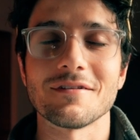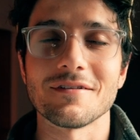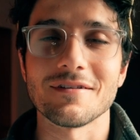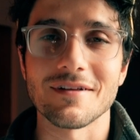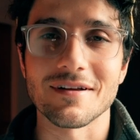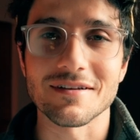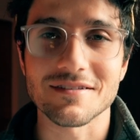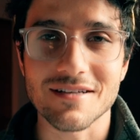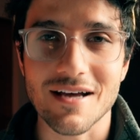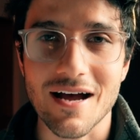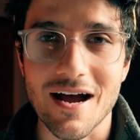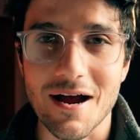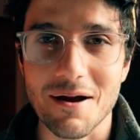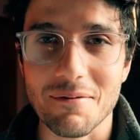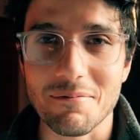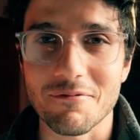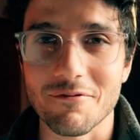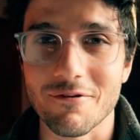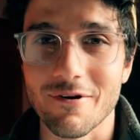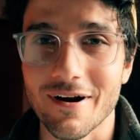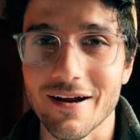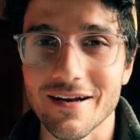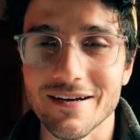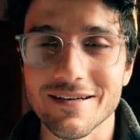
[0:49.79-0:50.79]
let's hop
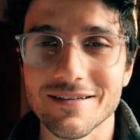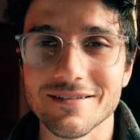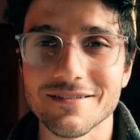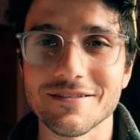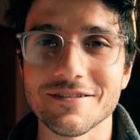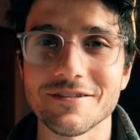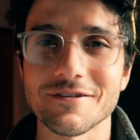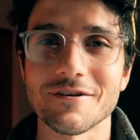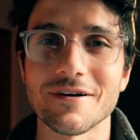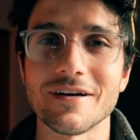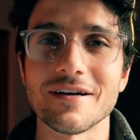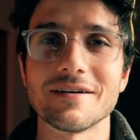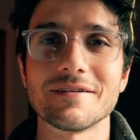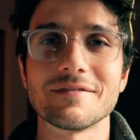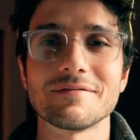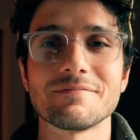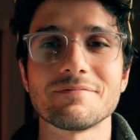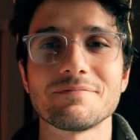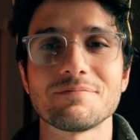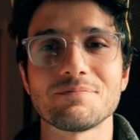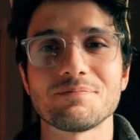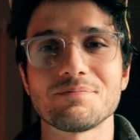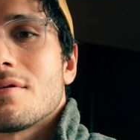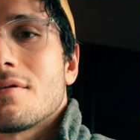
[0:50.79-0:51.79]
right into it.
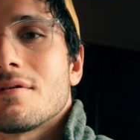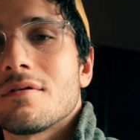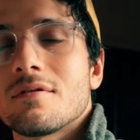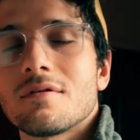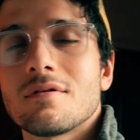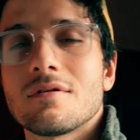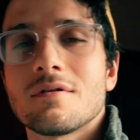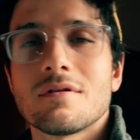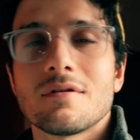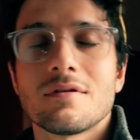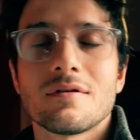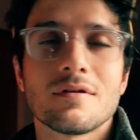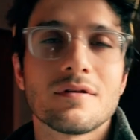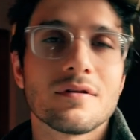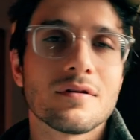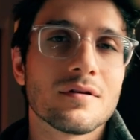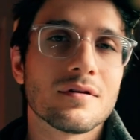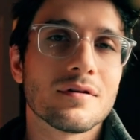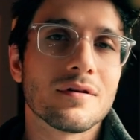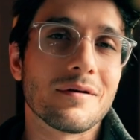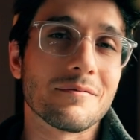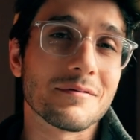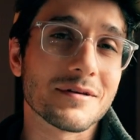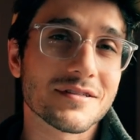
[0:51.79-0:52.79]

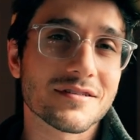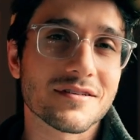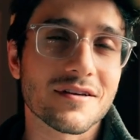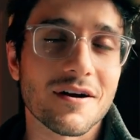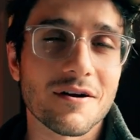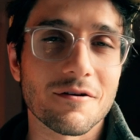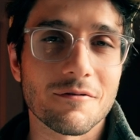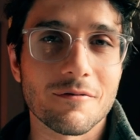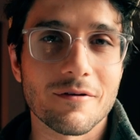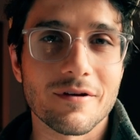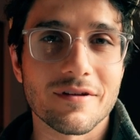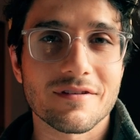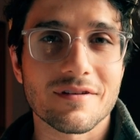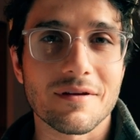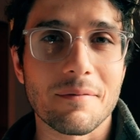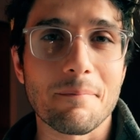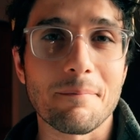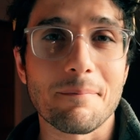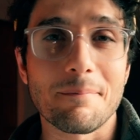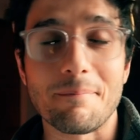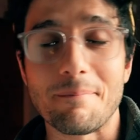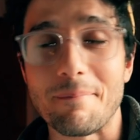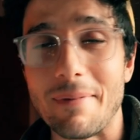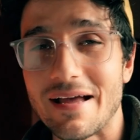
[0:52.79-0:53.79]
Let me start with
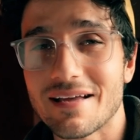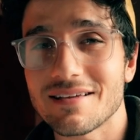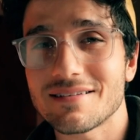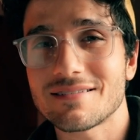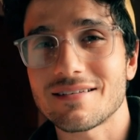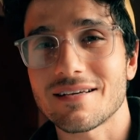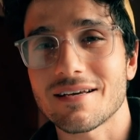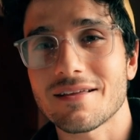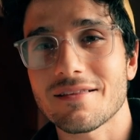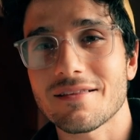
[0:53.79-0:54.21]
some basic